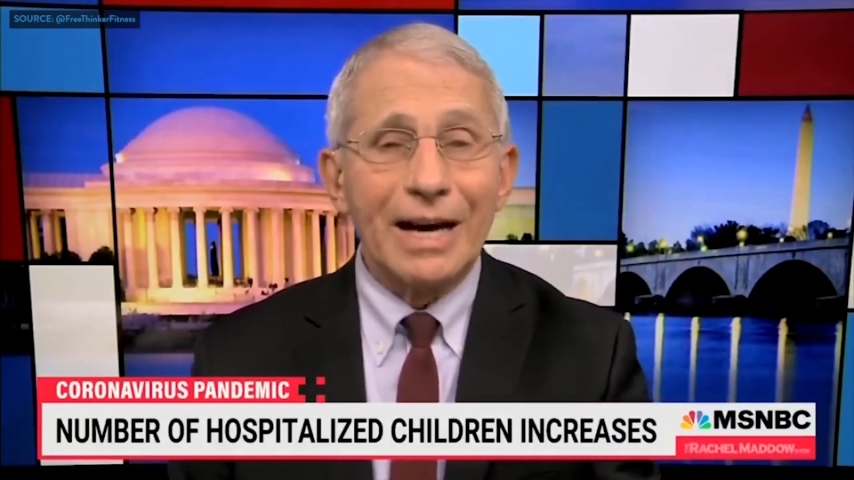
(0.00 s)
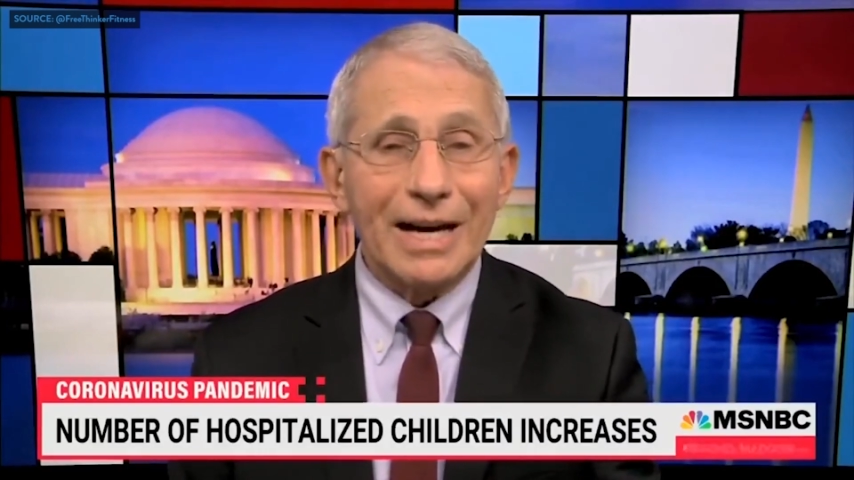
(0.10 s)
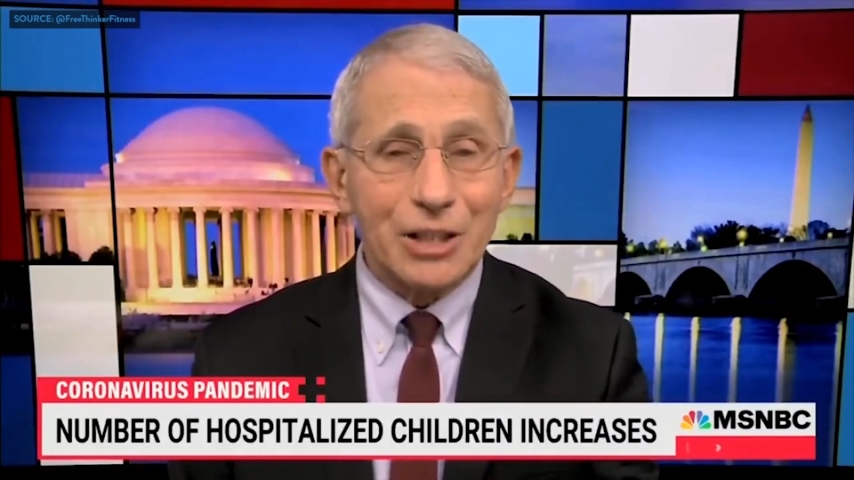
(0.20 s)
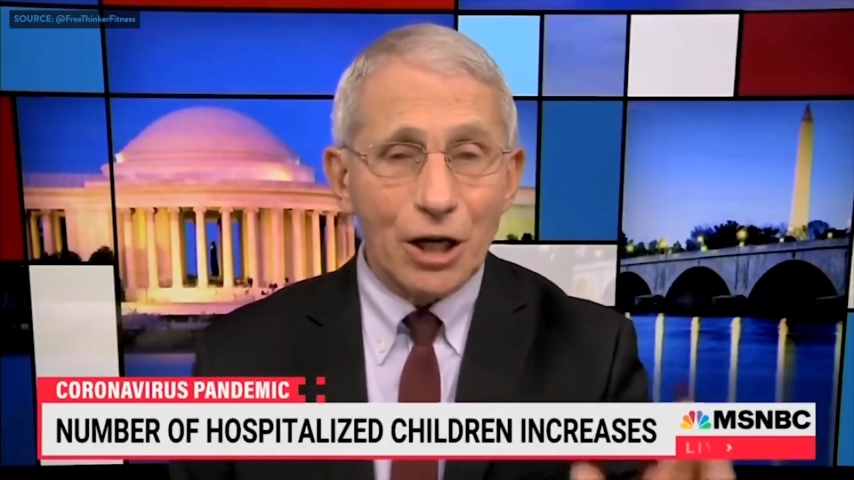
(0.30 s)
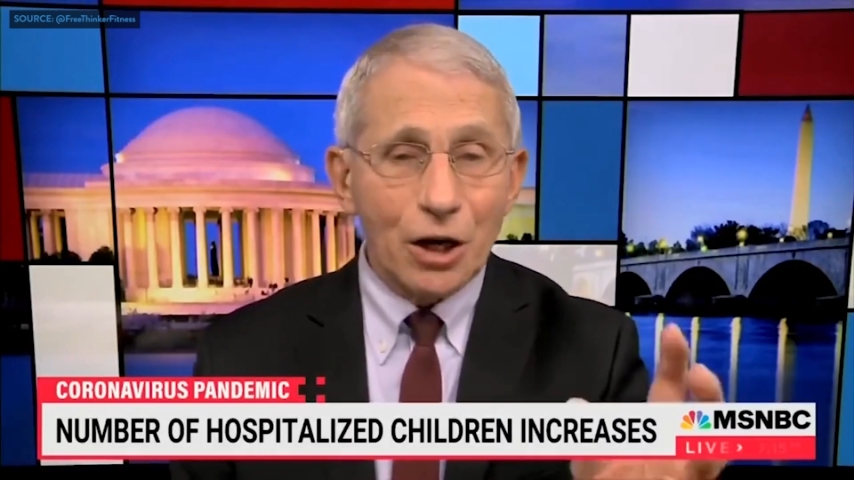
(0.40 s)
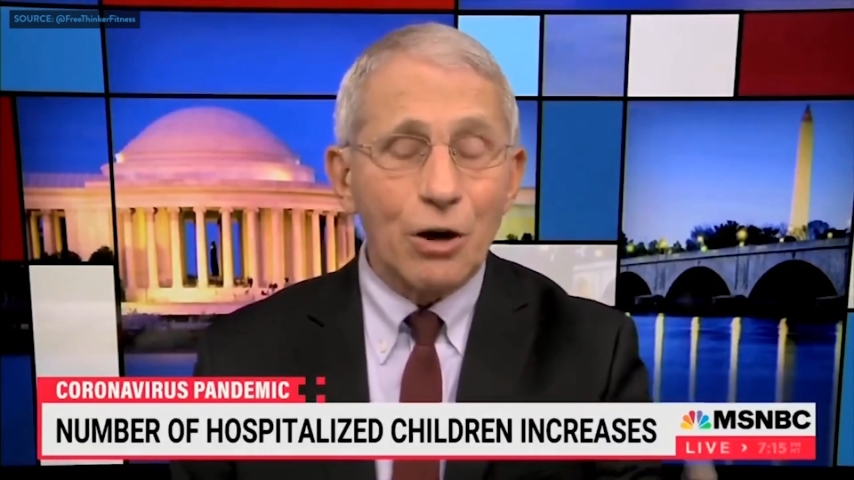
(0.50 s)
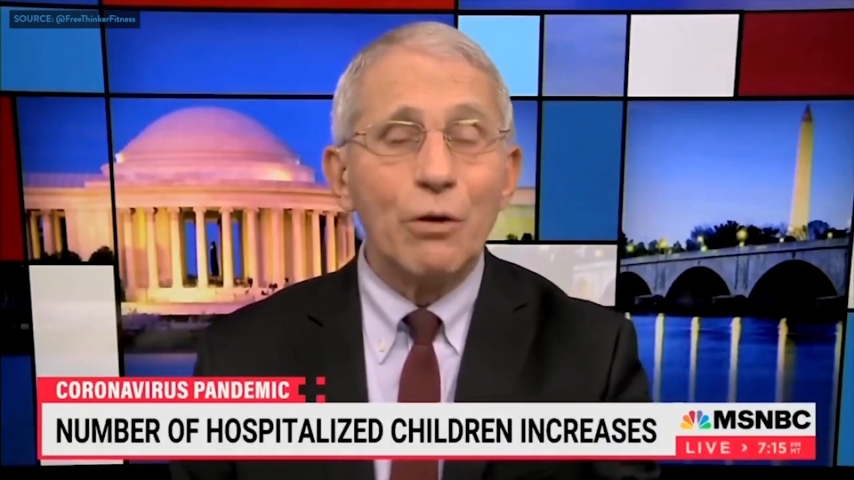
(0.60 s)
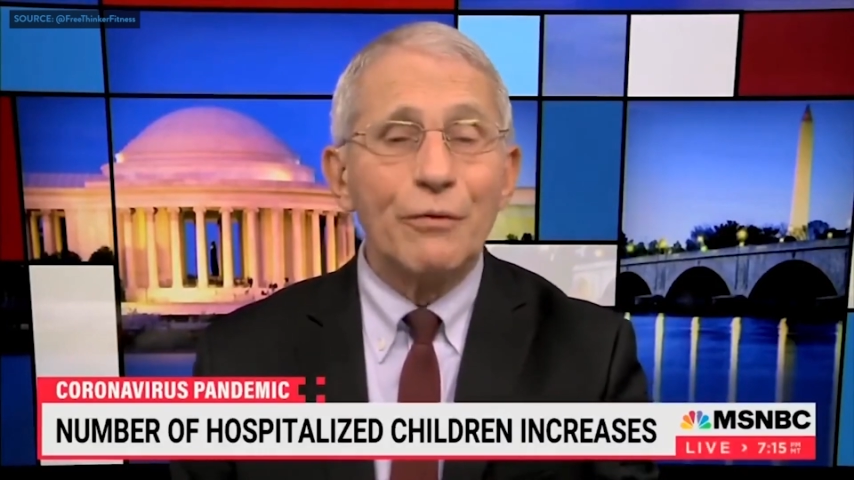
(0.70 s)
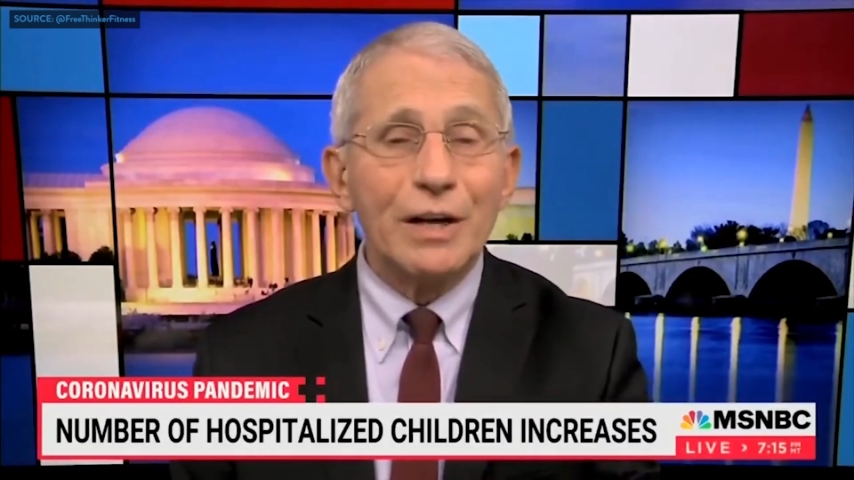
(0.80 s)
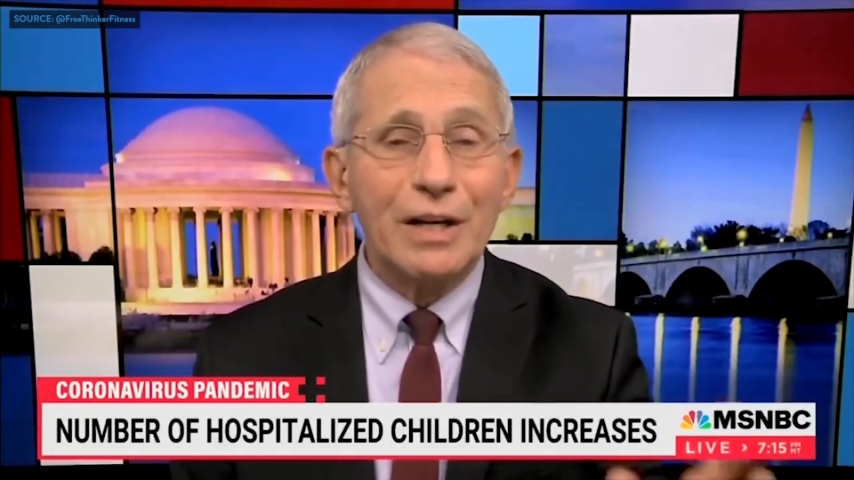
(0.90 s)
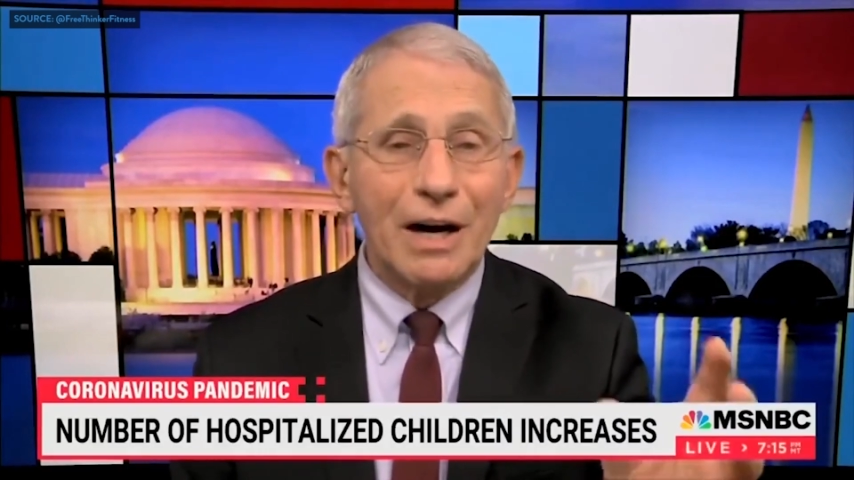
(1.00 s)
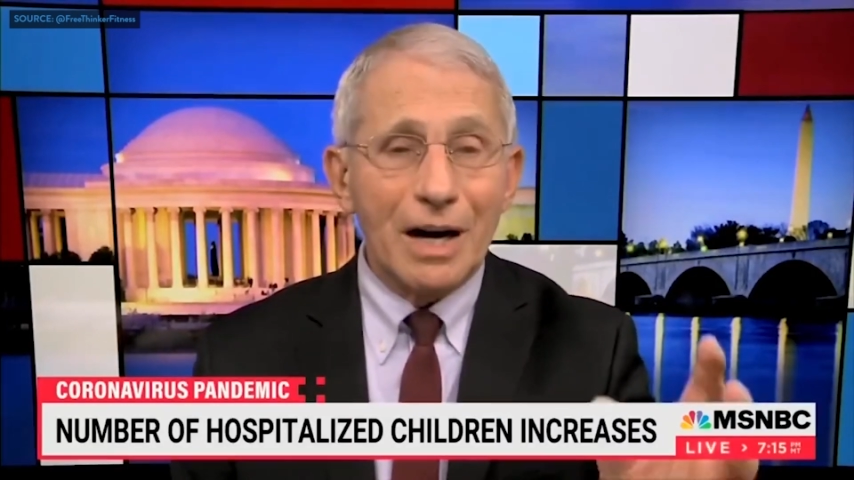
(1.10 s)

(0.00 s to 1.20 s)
as a COVID